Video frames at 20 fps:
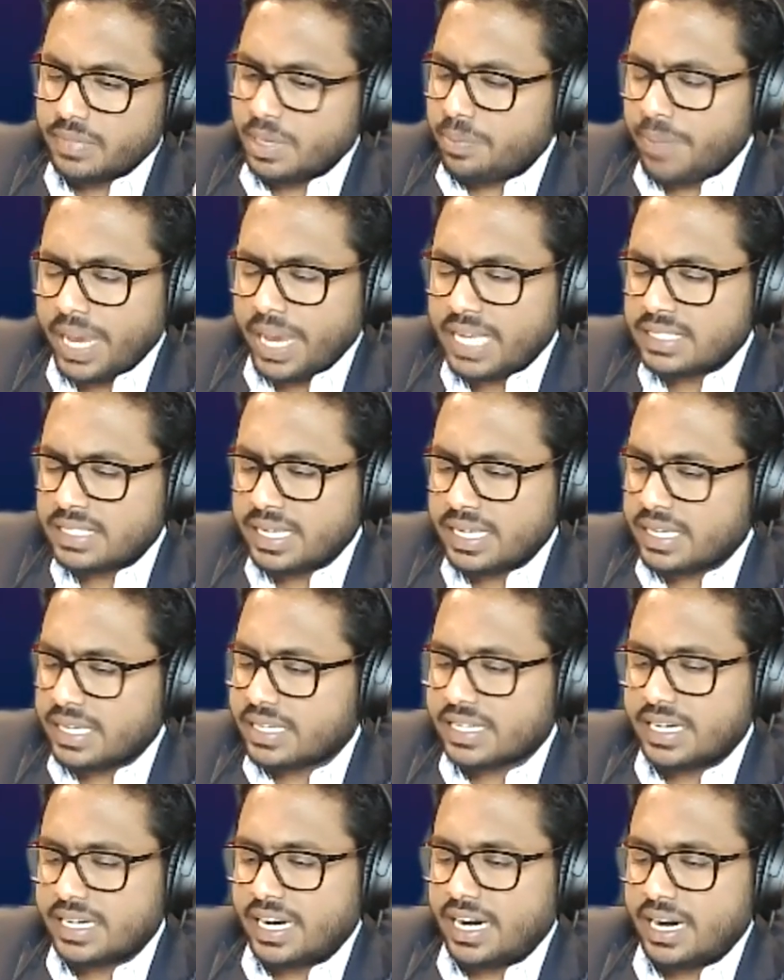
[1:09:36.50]

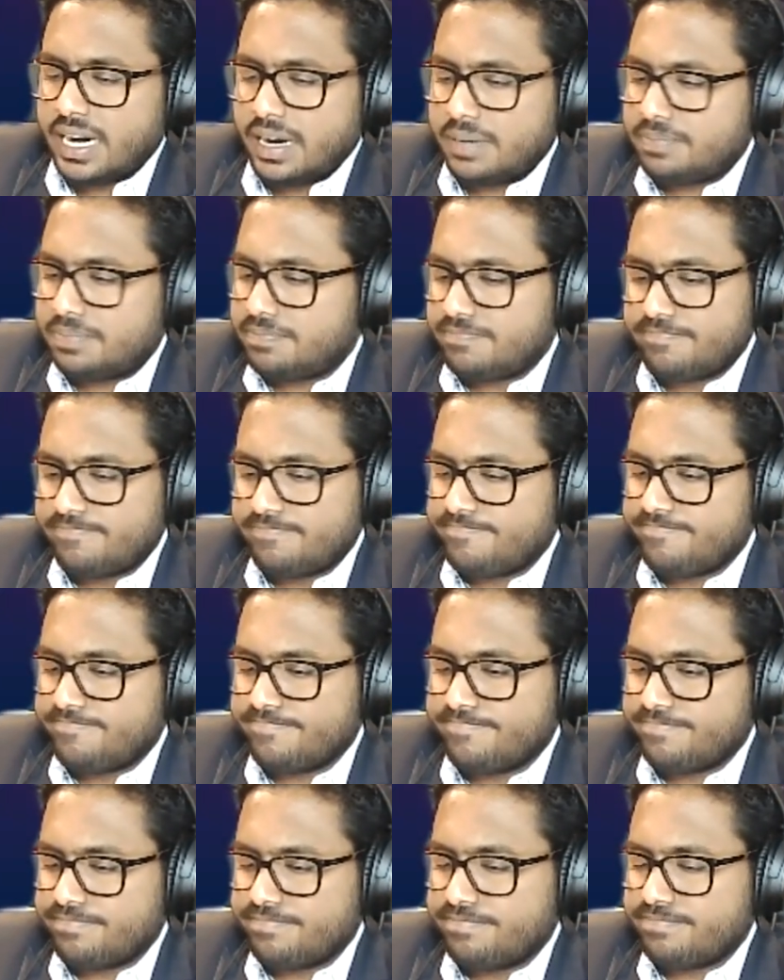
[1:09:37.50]
basic
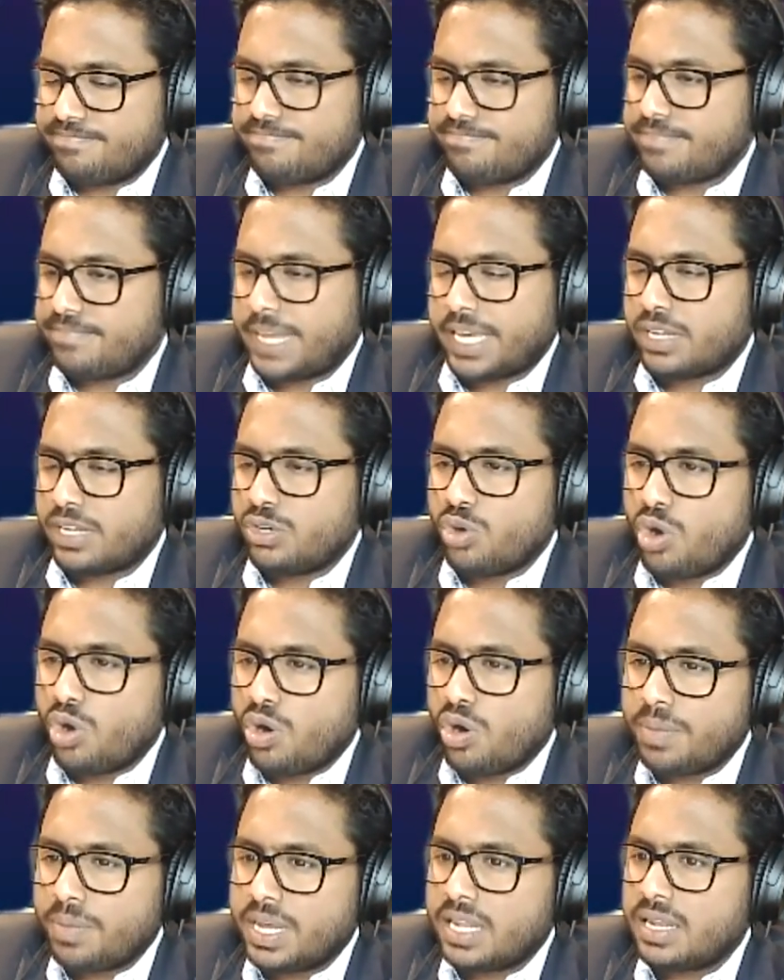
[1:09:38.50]
like
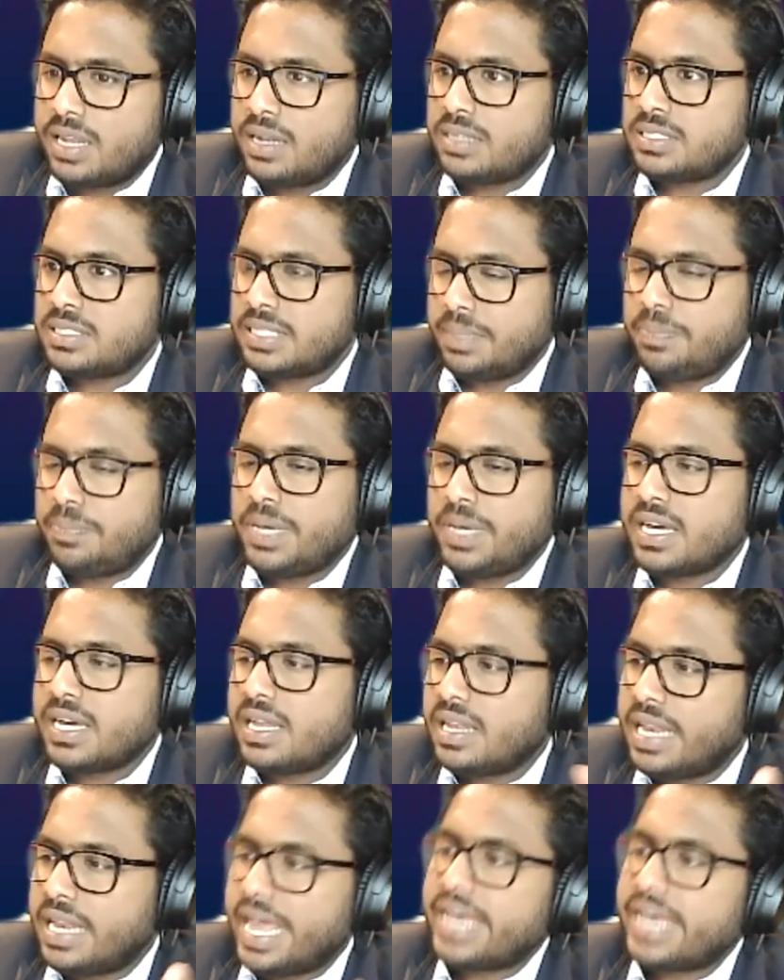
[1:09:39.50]
normal typical
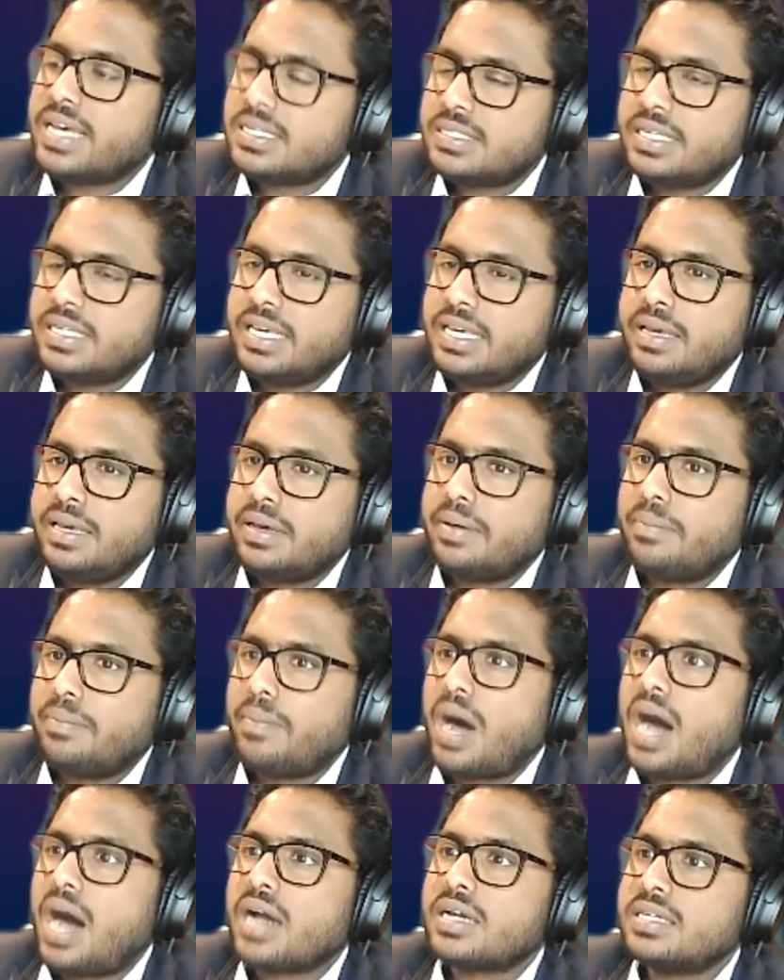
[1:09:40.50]
legacy
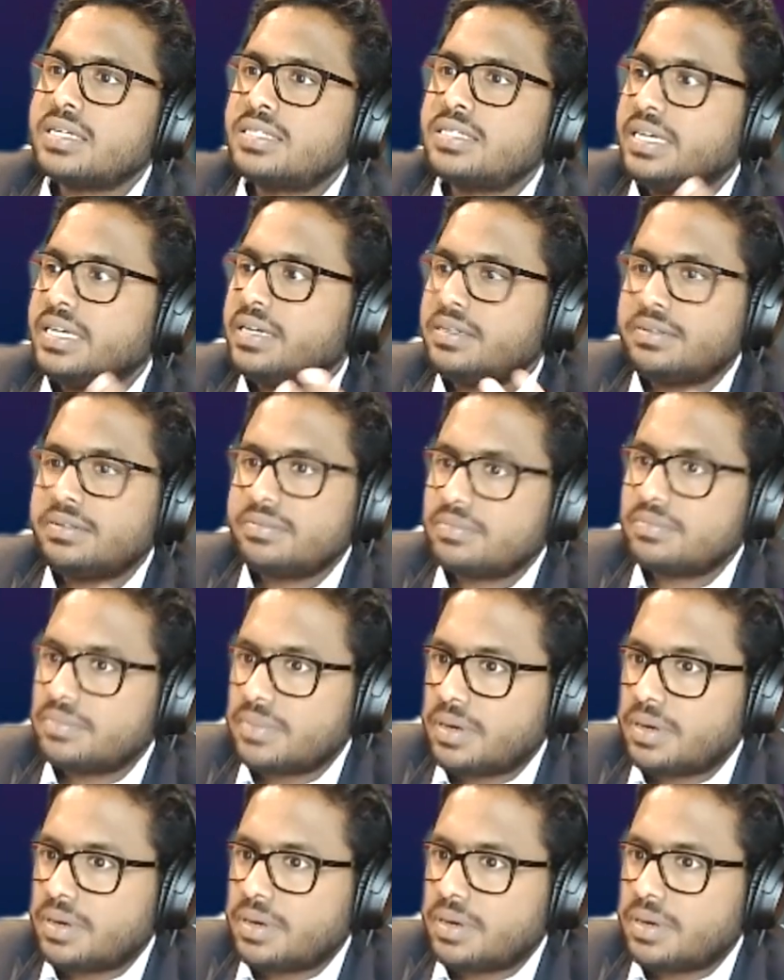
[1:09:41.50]
marketing